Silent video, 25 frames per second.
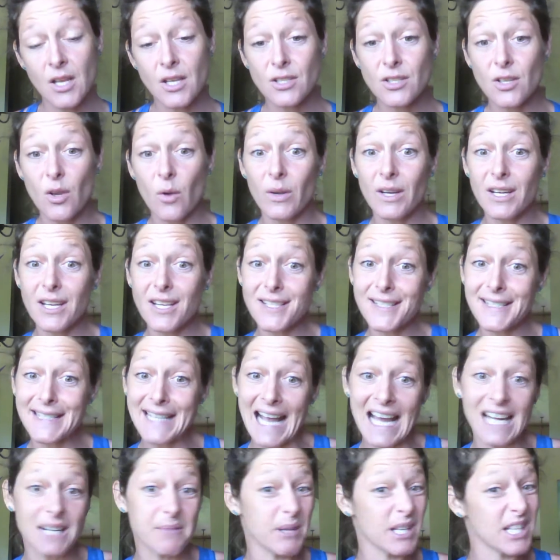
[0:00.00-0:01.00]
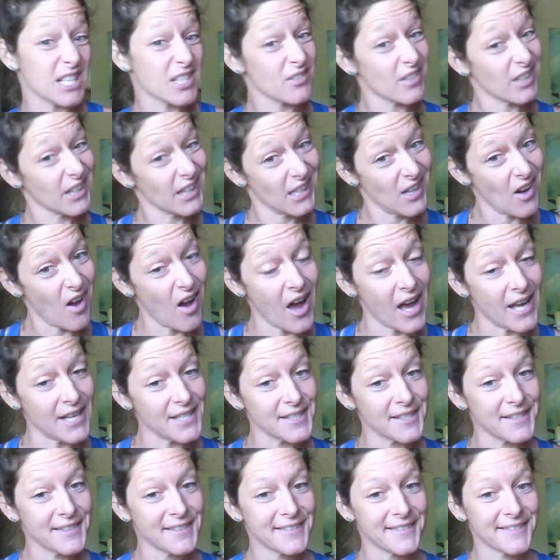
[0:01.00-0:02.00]
So it is sad, but it's really
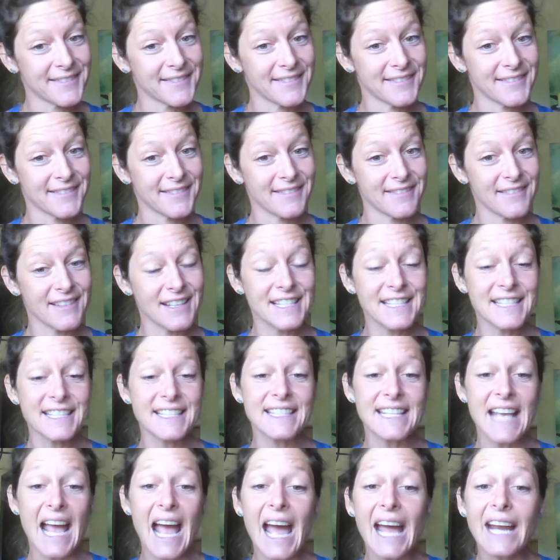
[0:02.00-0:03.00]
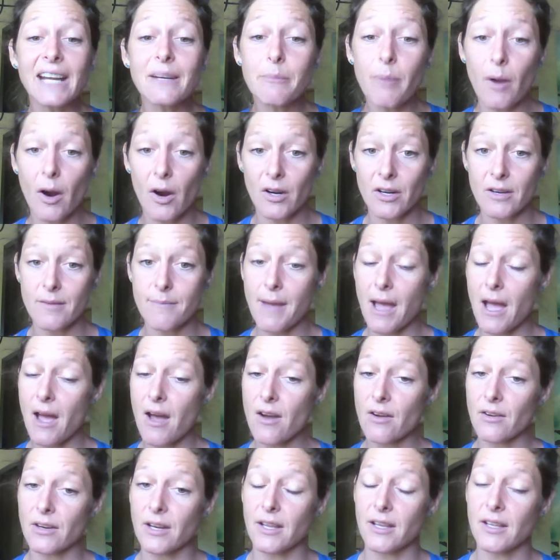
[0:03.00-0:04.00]
not. The sad part
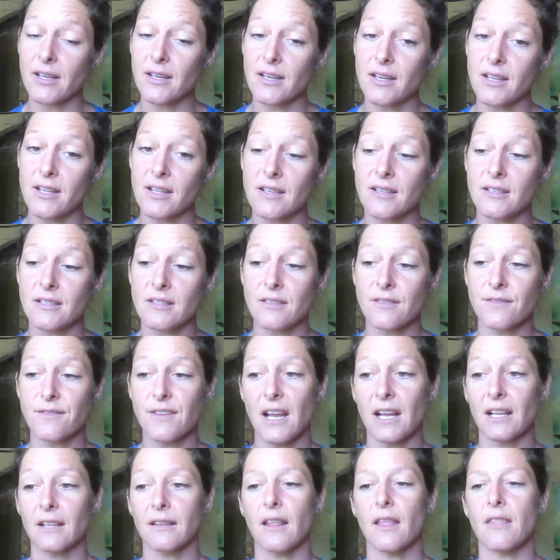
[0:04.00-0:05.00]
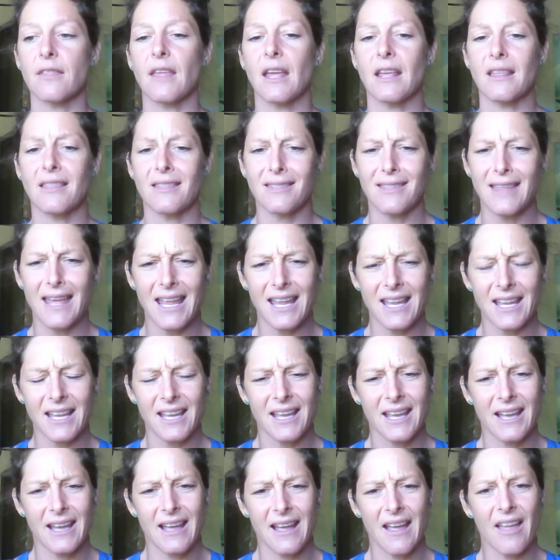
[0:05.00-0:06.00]
about it is the fact that they think
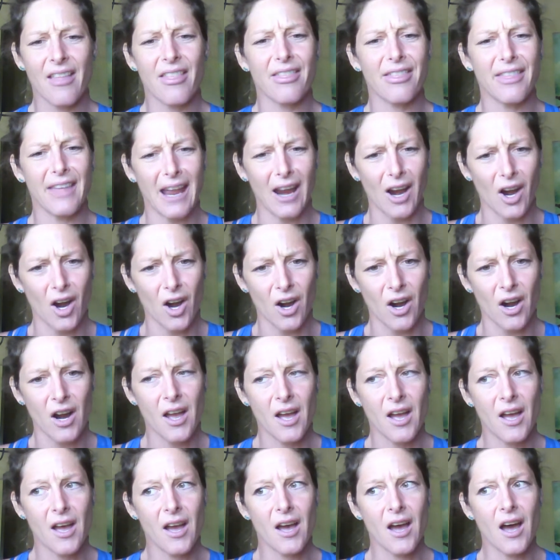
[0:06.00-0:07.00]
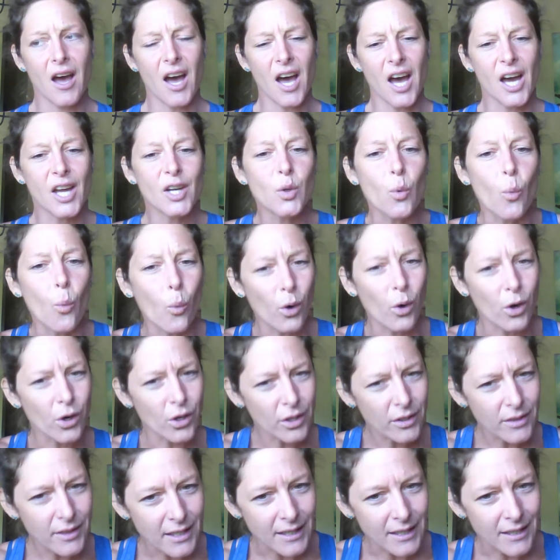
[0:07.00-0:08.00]
they're
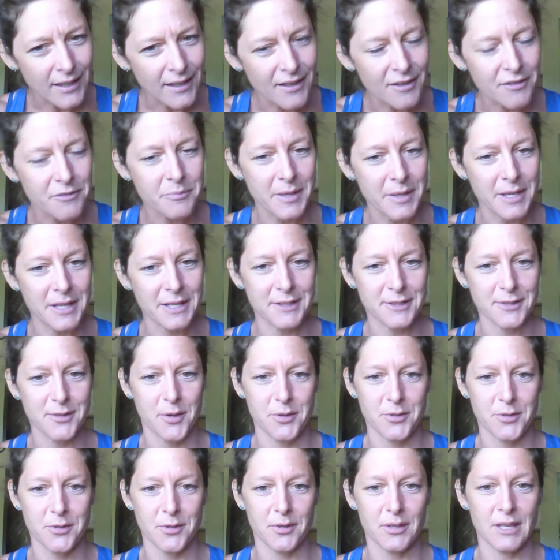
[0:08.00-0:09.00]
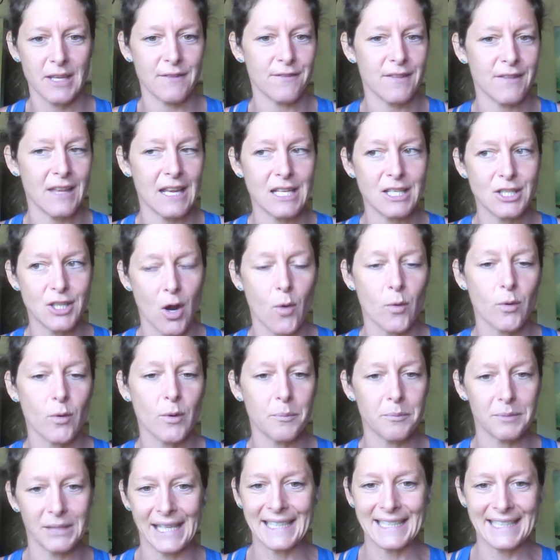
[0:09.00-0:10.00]
unworthy of being social if they don't
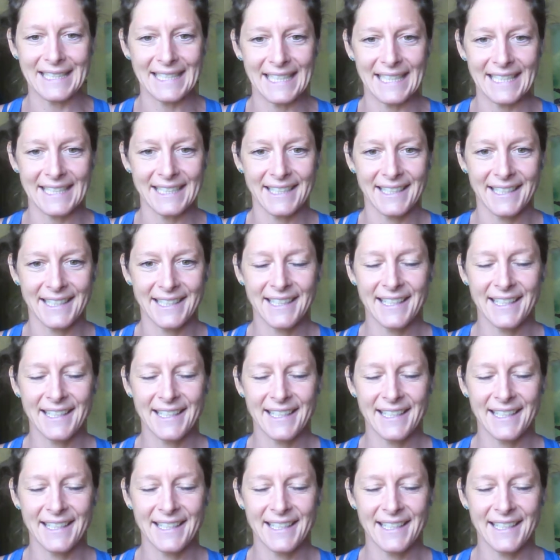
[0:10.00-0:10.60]
blend in.